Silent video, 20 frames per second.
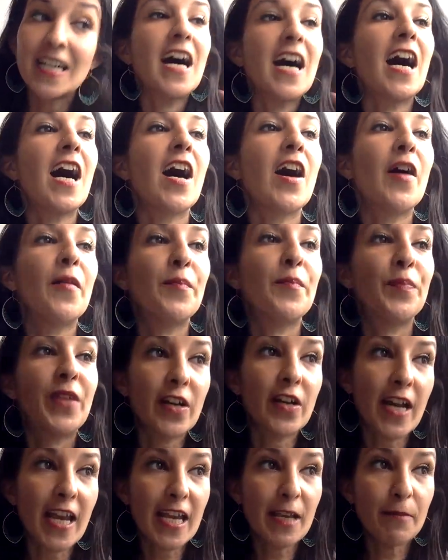um,
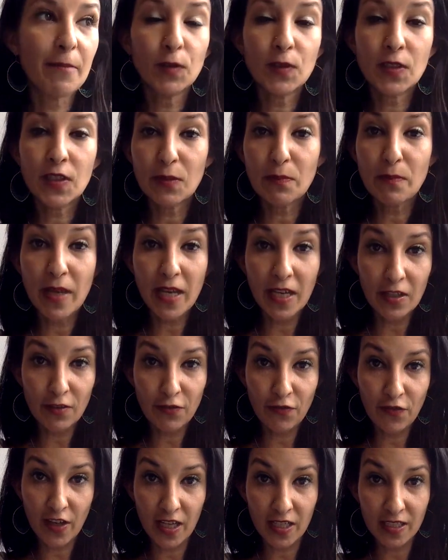they're able to
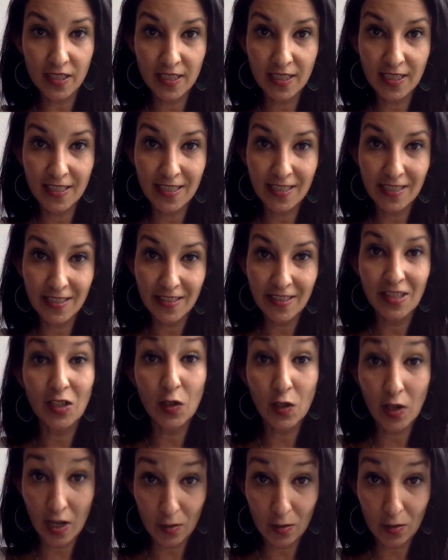manifest the
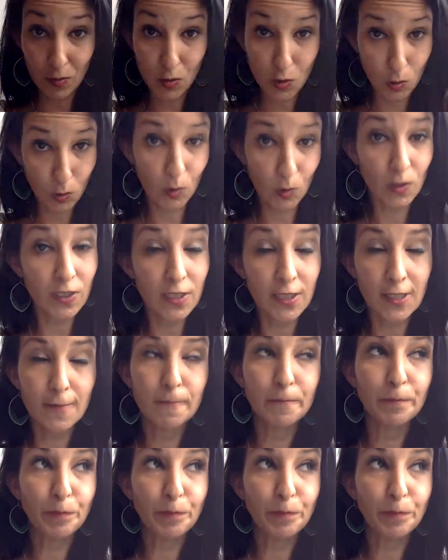crown jewels